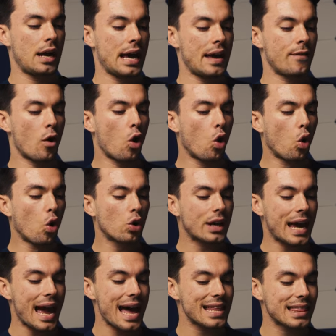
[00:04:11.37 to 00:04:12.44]
and the whole
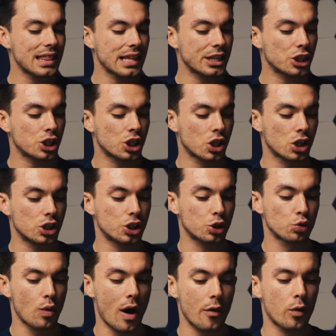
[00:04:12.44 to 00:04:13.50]
Catholic Church
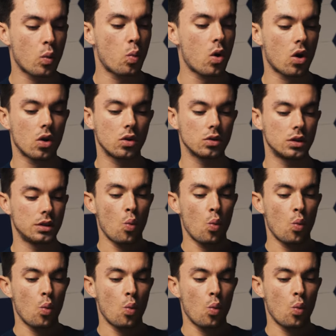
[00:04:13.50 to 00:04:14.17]
throughout the world.